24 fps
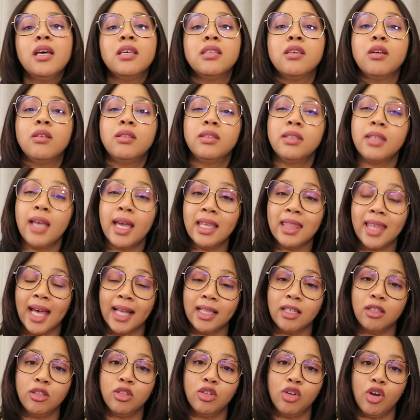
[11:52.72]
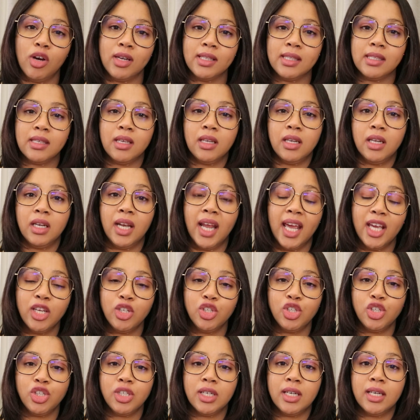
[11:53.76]
So take that into
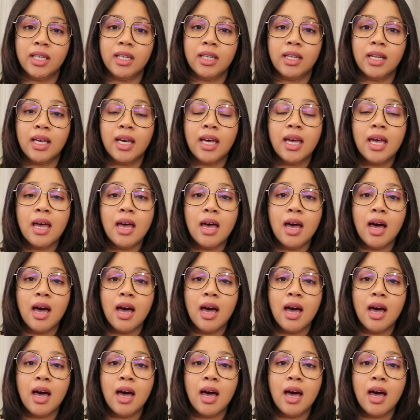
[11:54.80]
consideration.